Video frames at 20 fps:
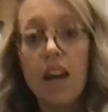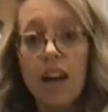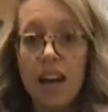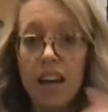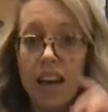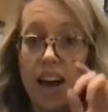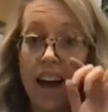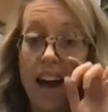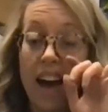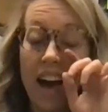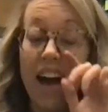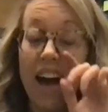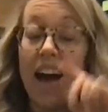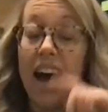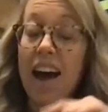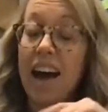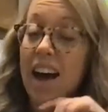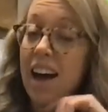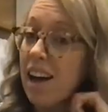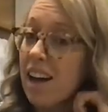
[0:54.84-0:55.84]
Yeah,
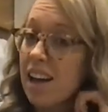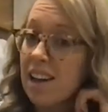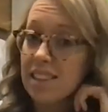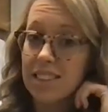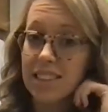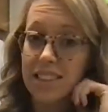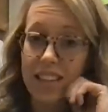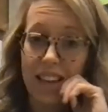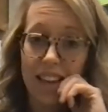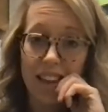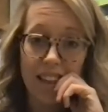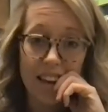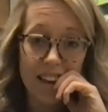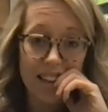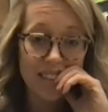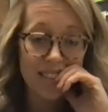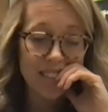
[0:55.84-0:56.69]
I see that